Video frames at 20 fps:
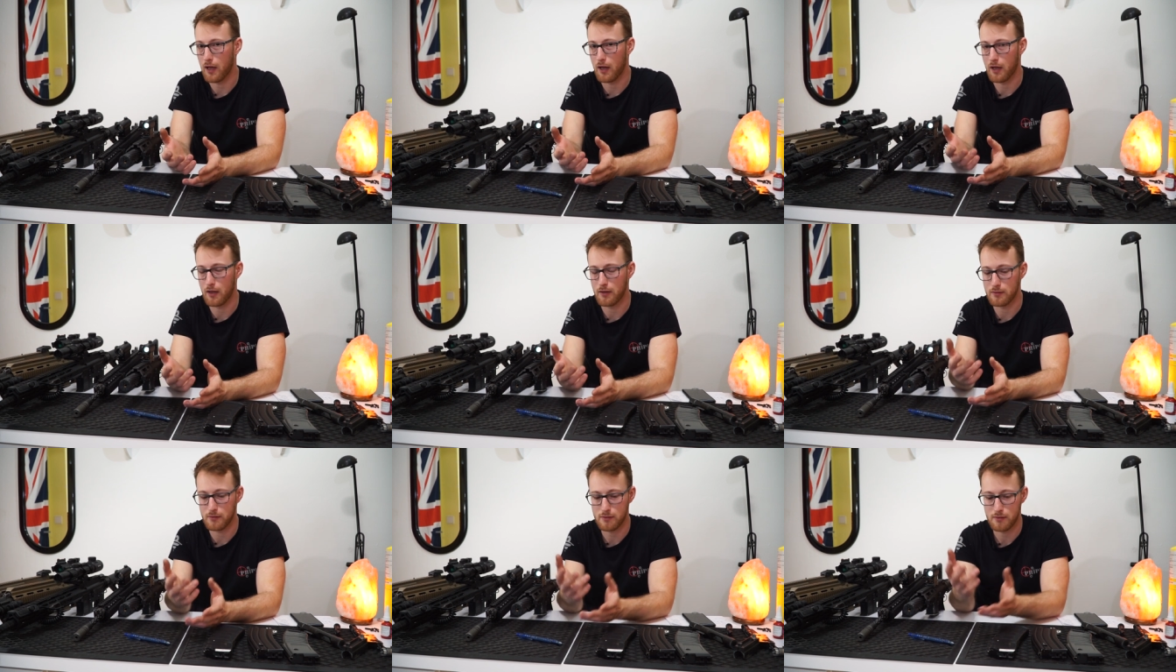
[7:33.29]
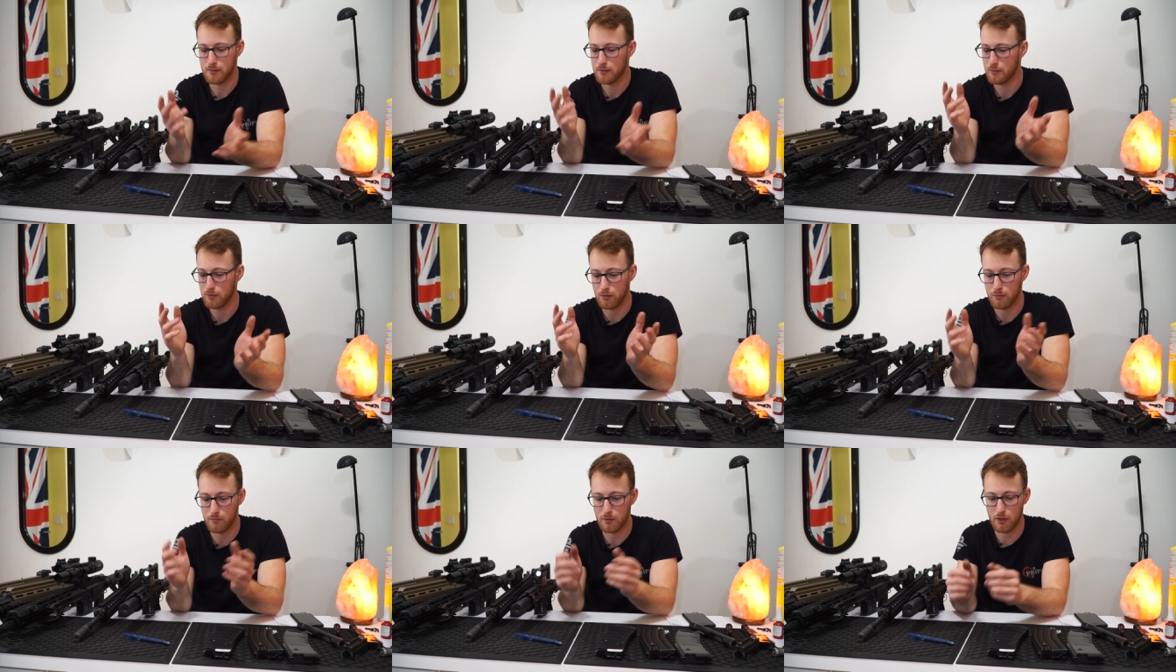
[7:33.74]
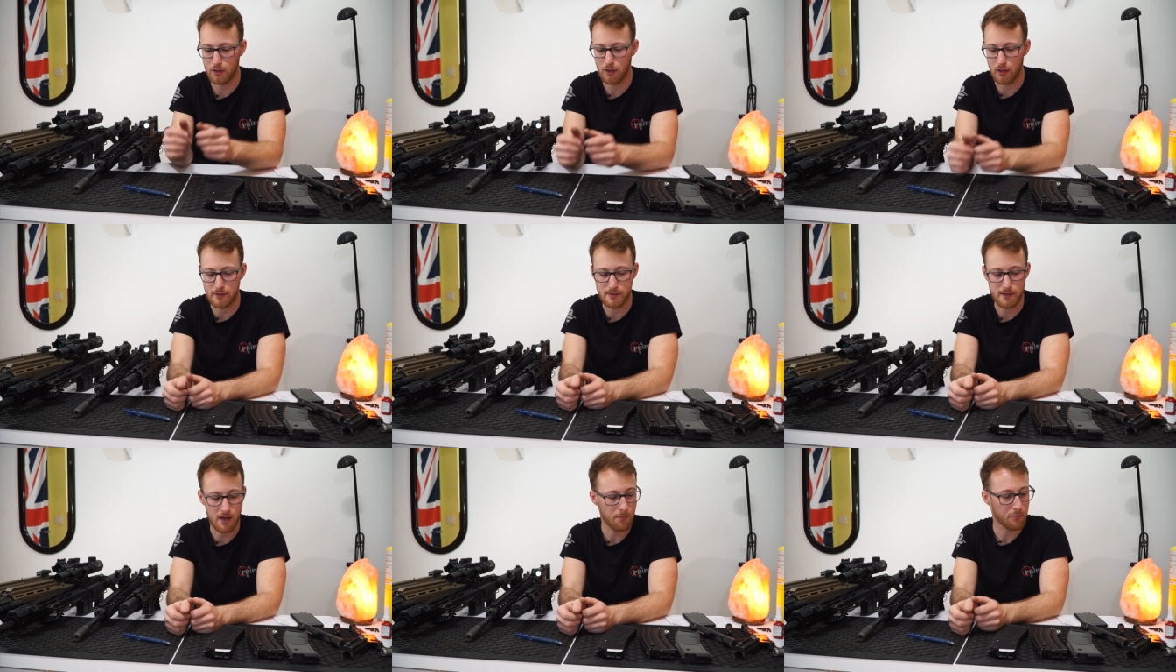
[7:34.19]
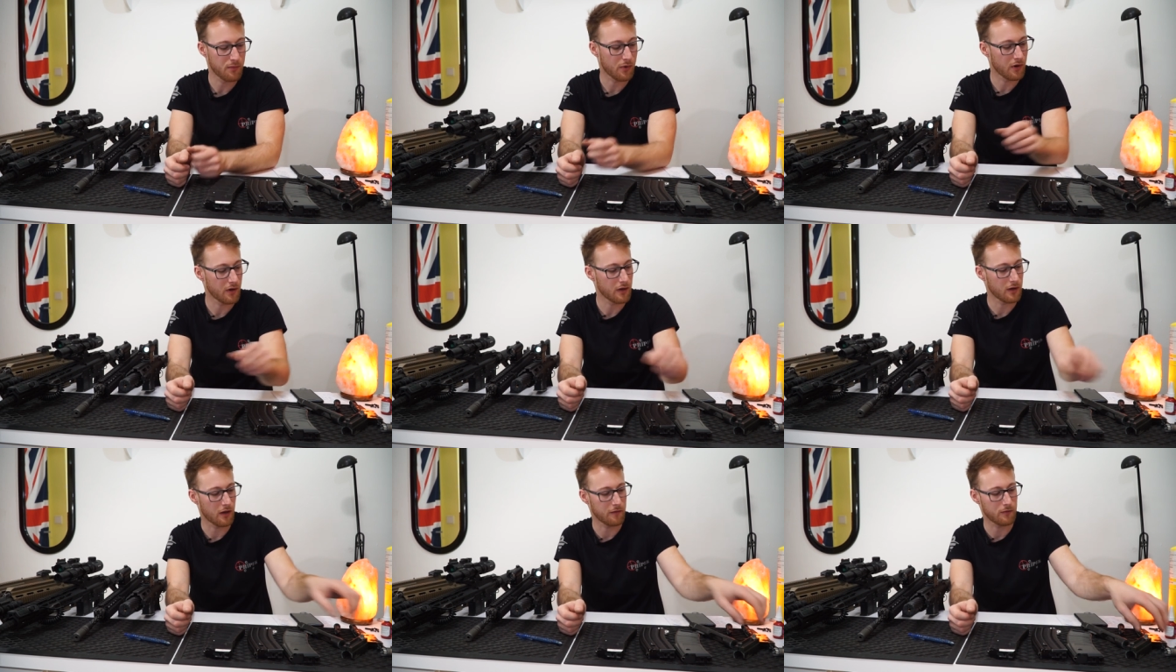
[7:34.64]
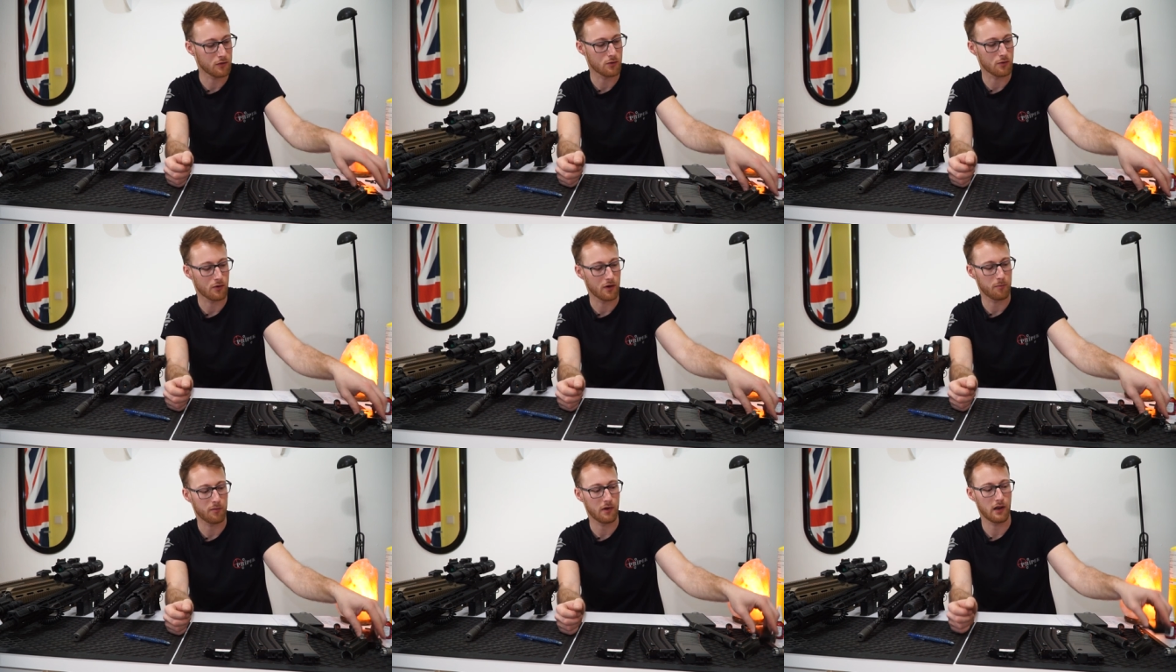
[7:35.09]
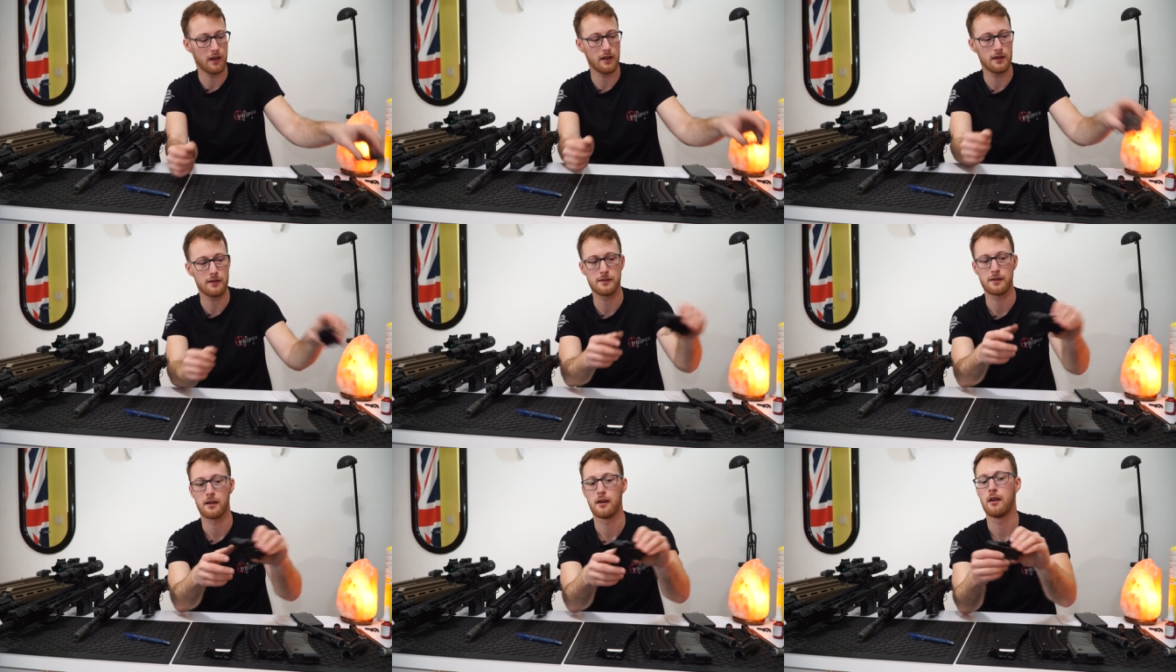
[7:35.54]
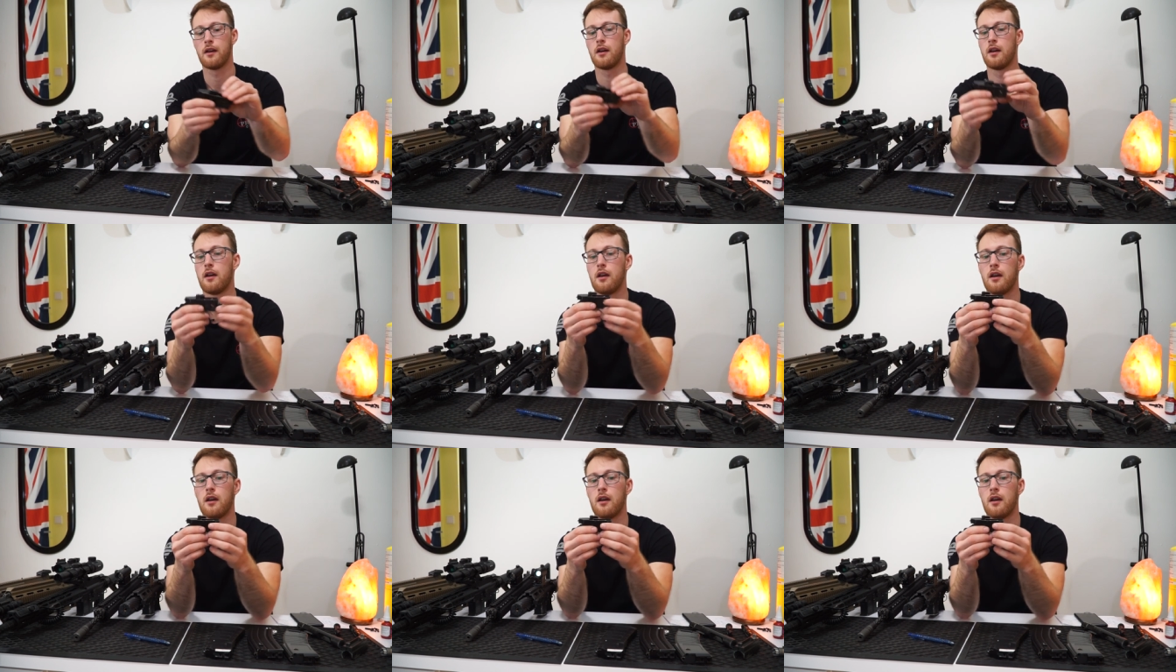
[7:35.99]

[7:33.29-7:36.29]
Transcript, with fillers: and you will at some point have to replace